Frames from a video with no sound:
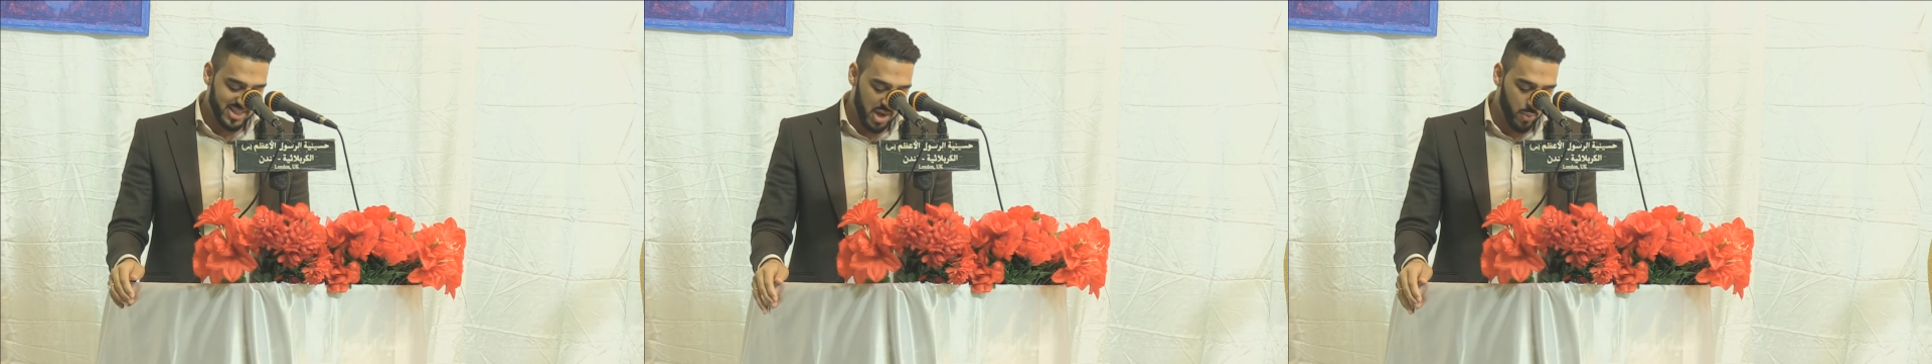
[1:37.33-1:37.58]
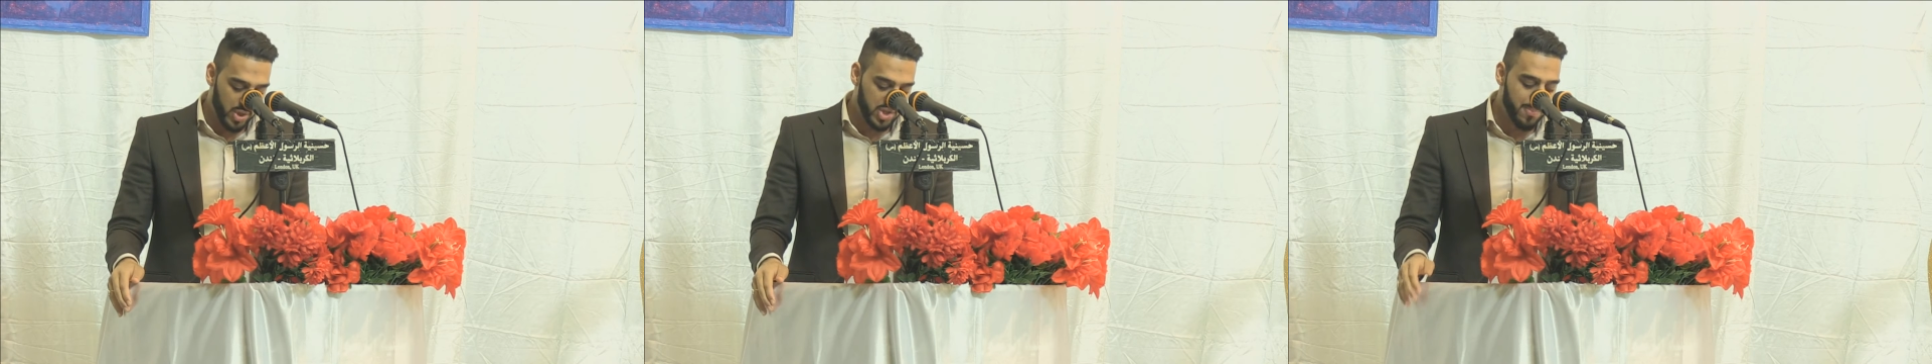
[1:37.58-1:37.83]
I
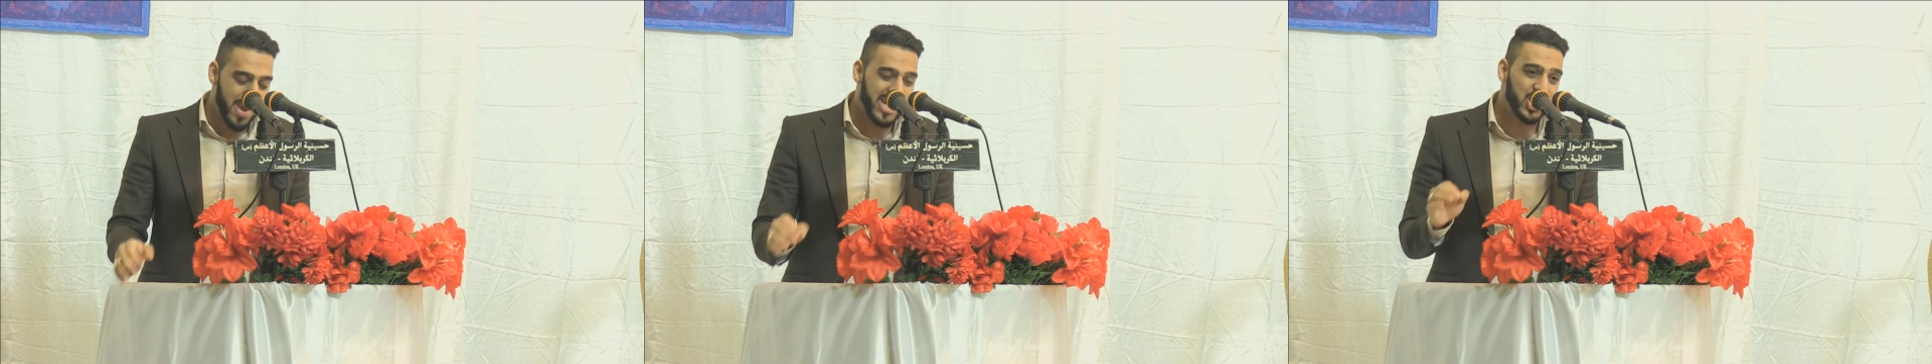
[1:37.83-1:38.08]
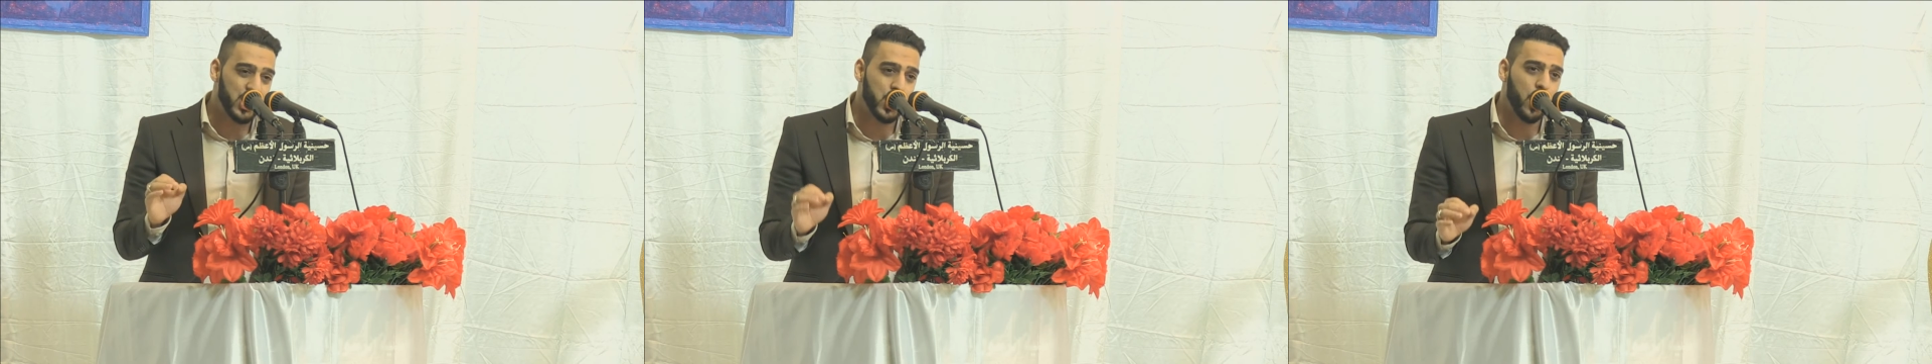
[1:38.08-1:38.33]
would make
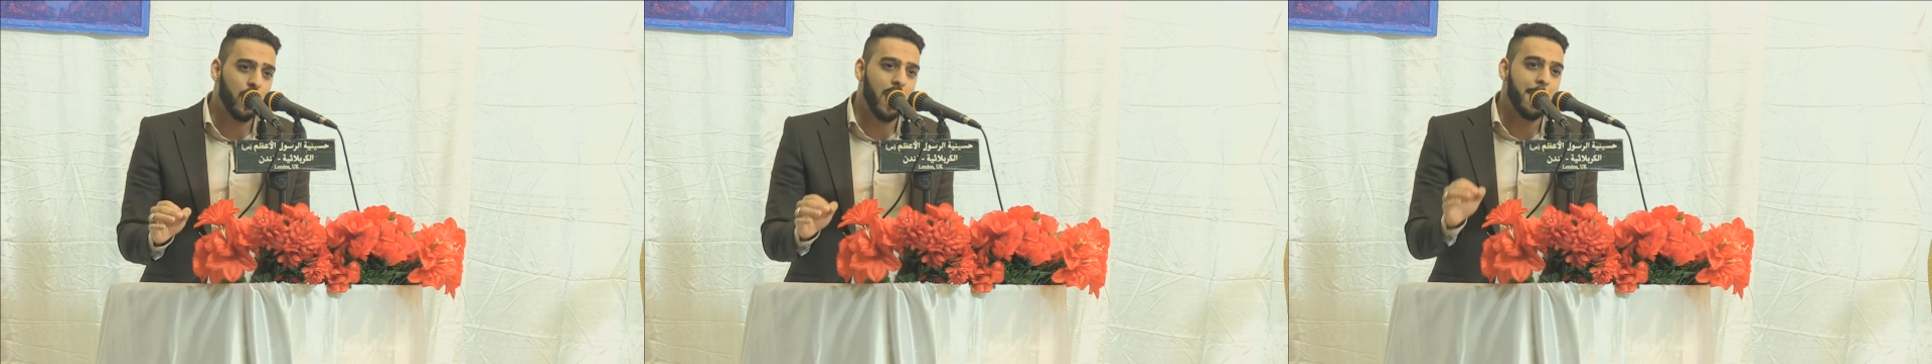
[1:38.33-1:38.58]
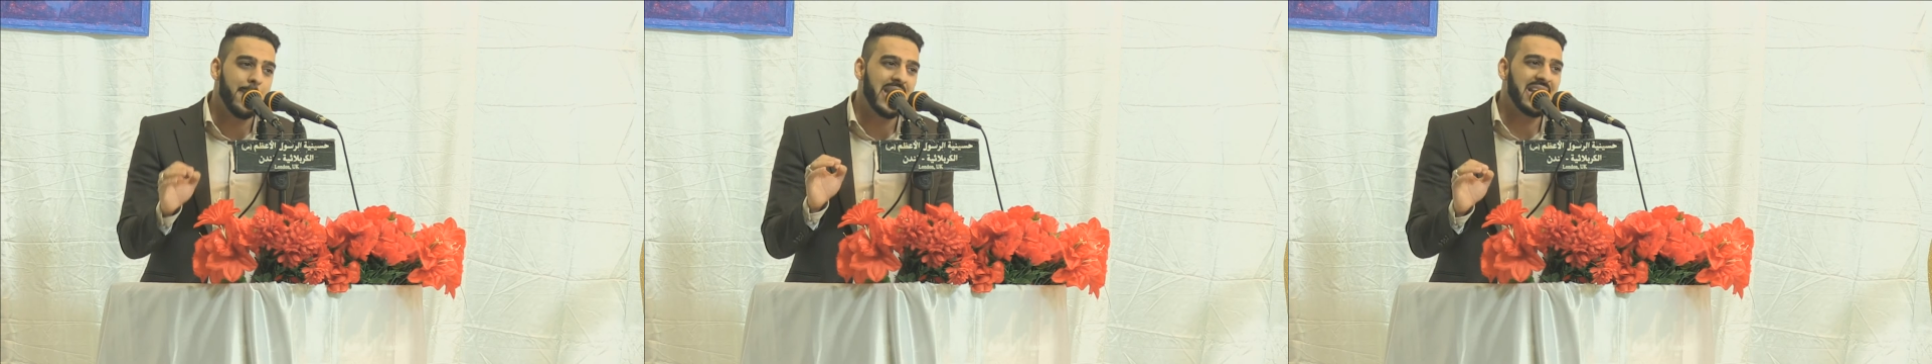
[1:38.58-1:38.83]
sure a
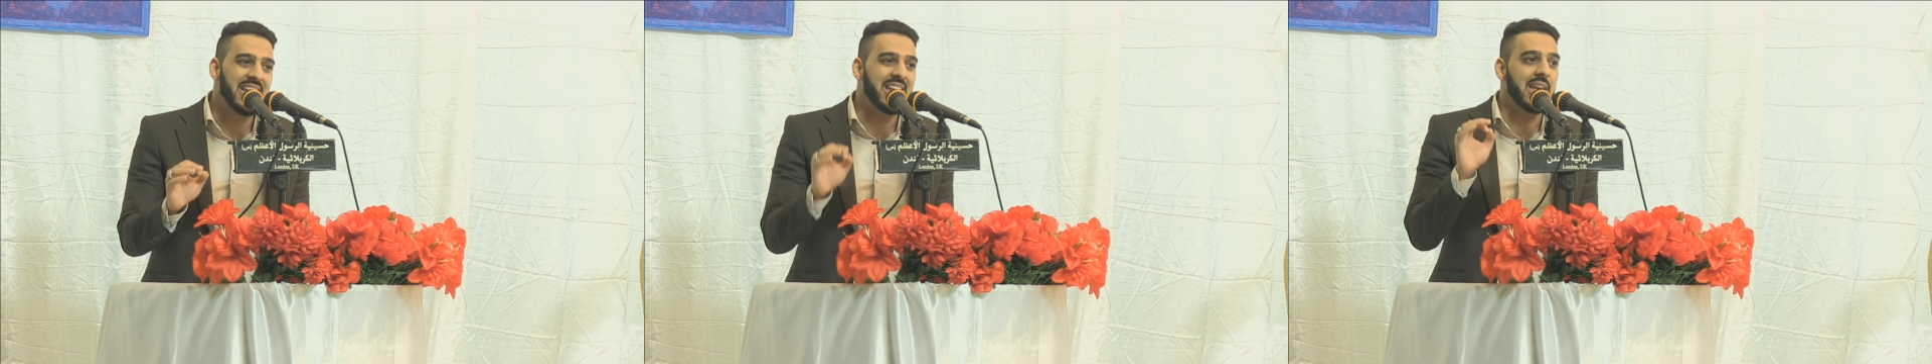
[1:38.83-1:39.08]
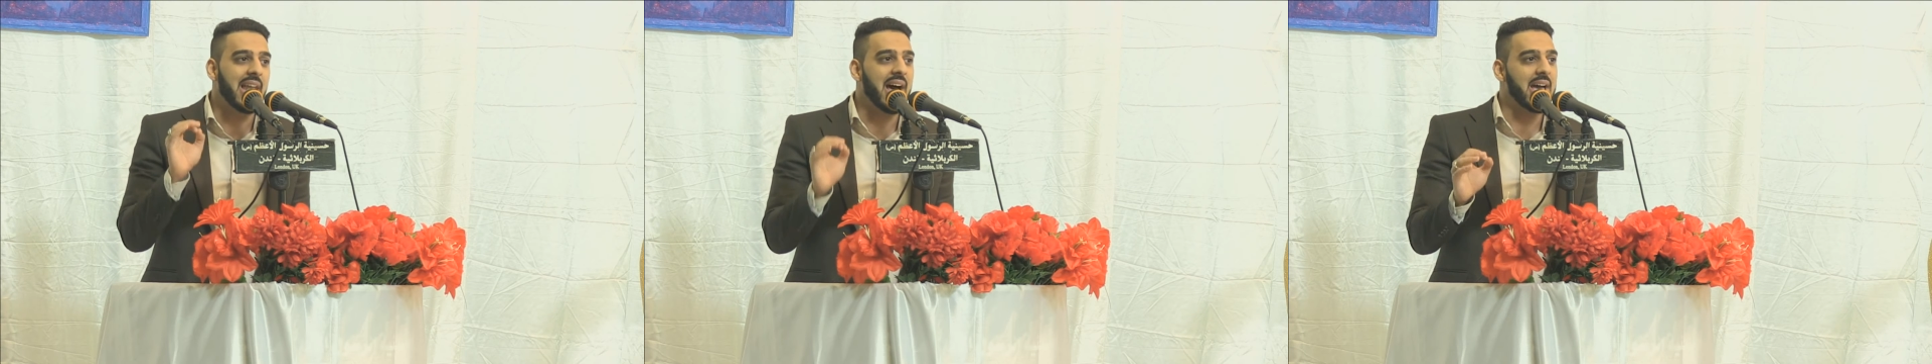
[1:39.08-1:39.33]

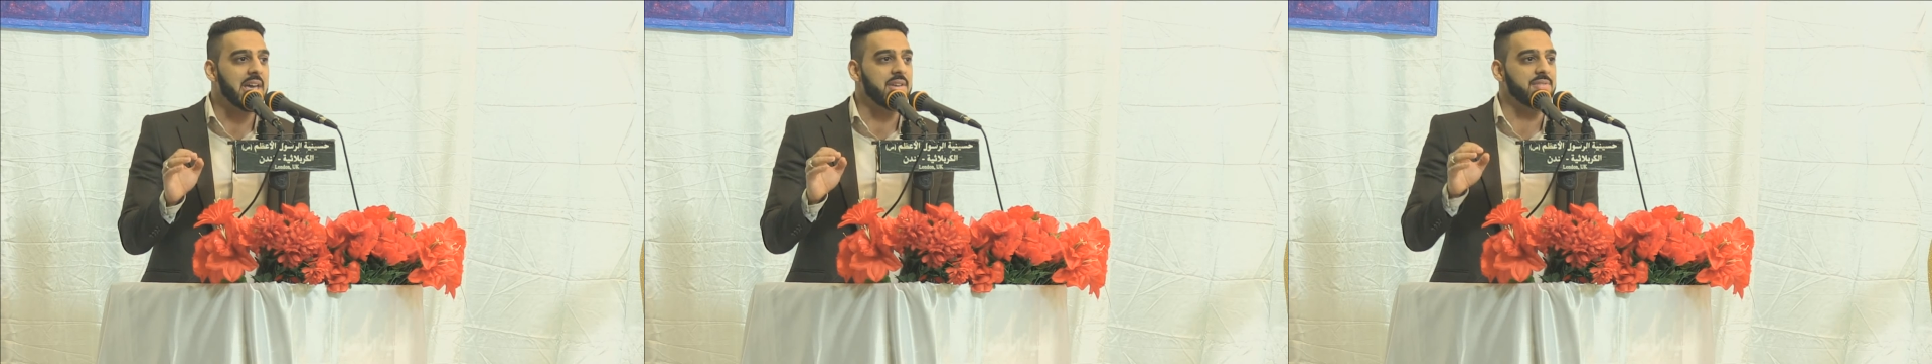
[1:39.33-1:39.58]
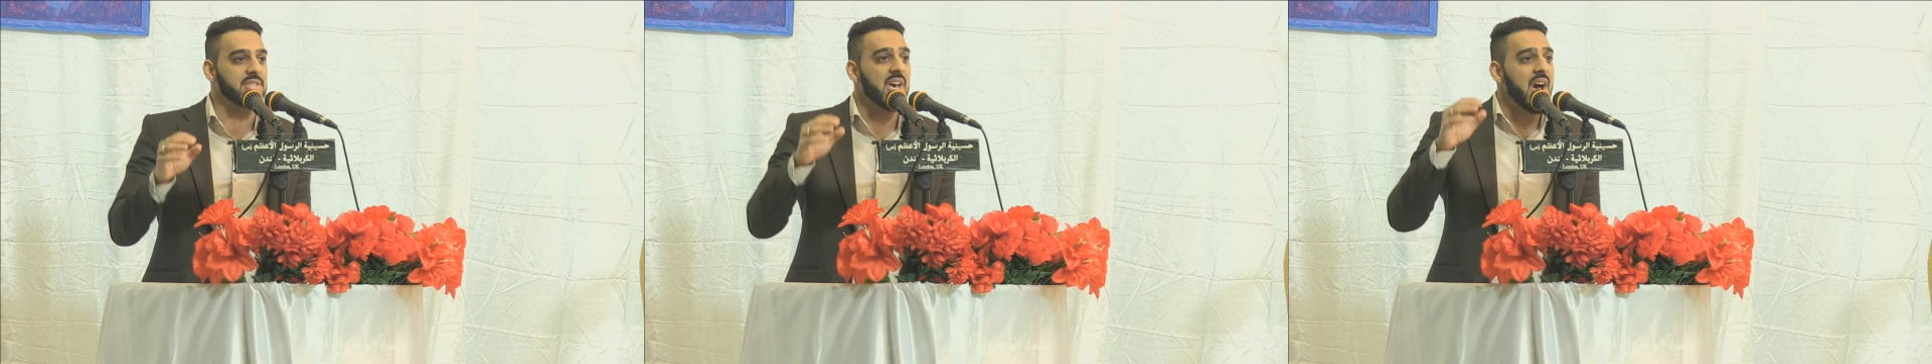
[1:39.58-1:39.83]
million
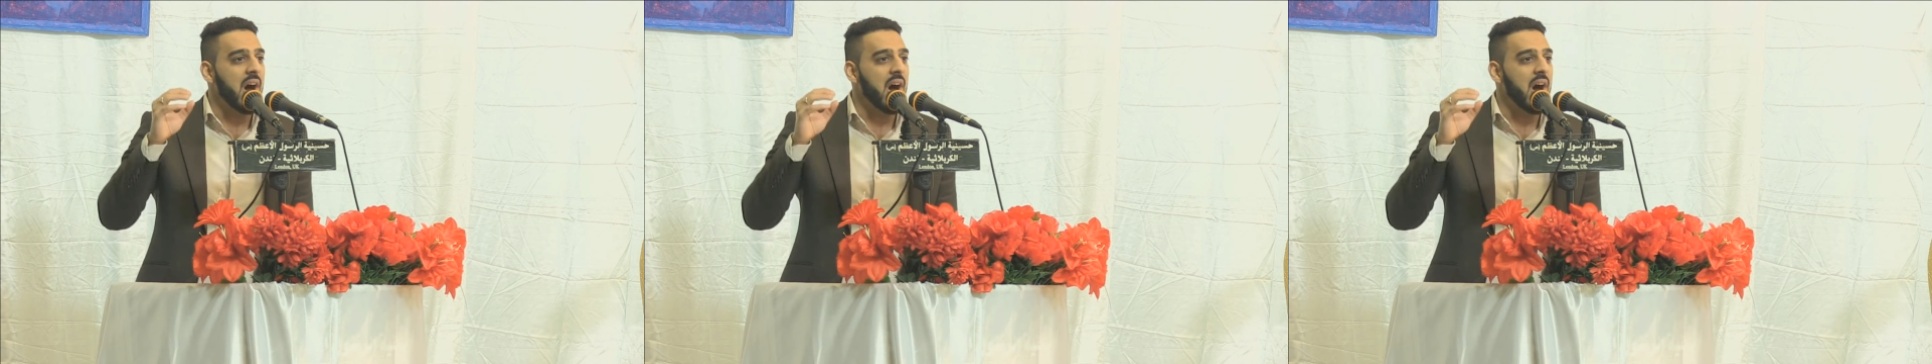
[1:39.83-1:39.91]
lives